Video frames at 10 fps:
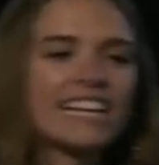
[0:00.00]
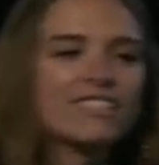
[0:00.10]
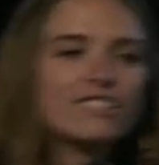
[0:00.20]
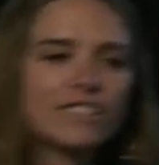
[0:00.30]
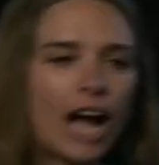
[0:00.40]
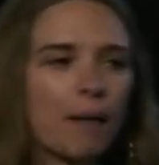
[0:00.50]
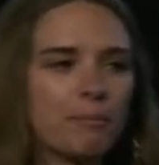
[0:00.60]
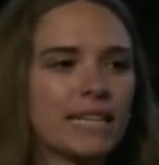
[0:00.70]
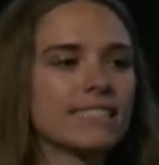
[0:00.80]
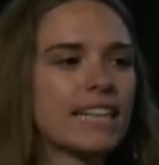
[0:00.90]
like they
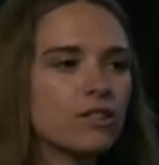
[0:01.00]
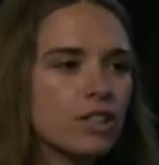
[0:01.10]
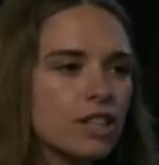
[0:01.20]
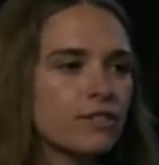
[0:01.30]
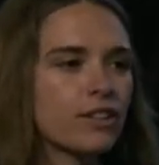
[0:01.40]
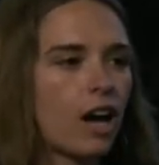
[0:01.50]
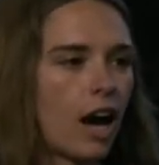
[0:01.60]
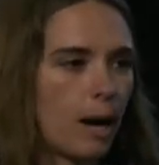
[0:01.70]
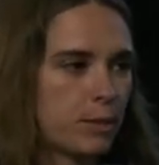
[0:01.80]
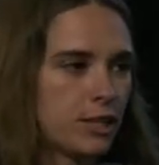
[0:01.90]
stopped because they looked for
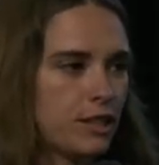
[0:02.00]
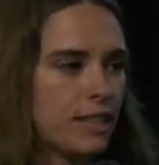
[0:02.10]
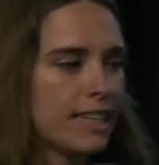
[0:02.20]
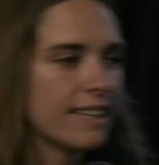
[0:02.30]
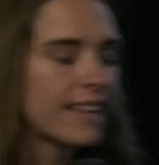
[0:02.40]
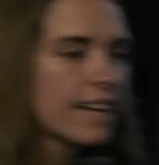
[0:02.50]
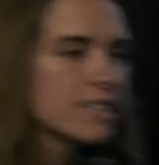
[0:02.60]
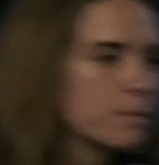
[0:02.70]
the opportunity. They